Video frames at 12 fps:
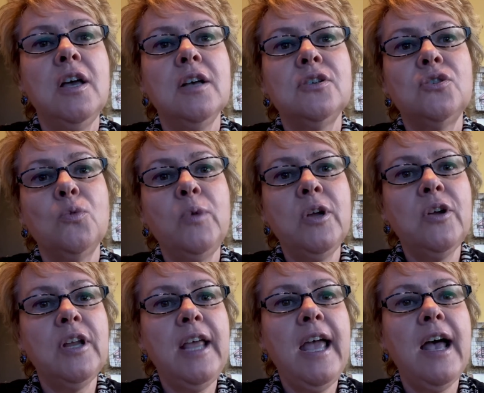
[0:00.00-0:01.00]
So we are
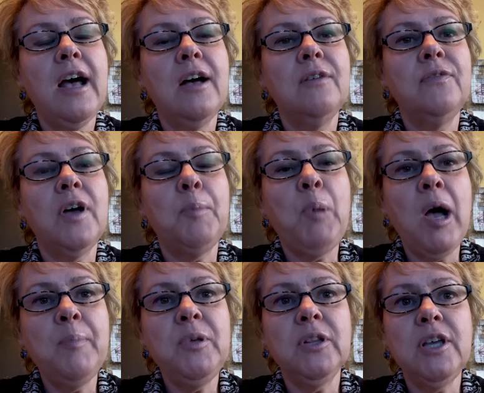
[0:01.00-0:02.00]
going to have a
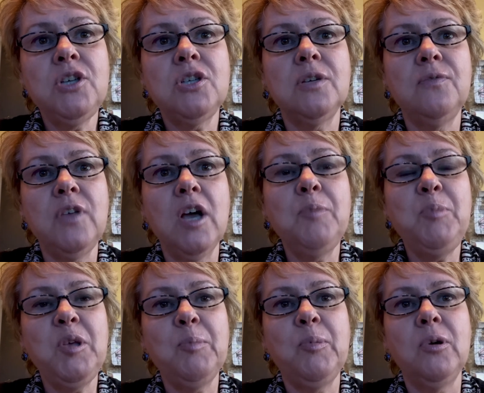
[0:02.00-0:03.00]
population of young
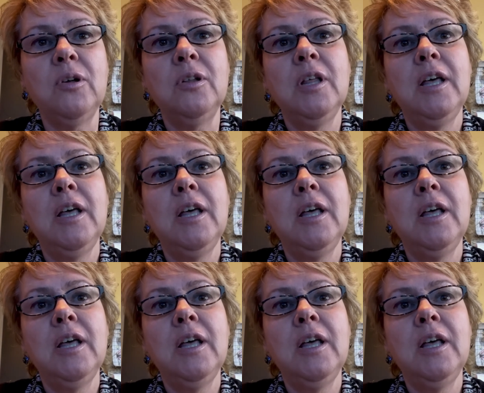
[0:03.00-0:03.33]
people